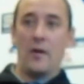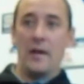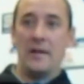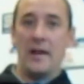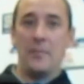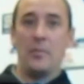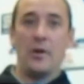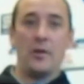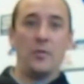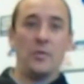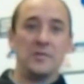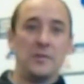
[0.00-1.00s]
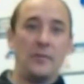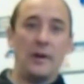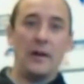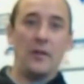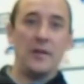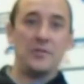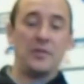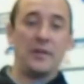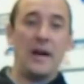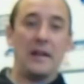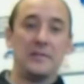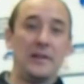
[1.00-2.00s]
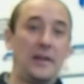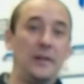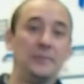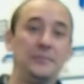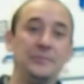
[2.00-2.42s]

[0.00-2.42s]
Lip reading: and anybody who was in violation got a ticket.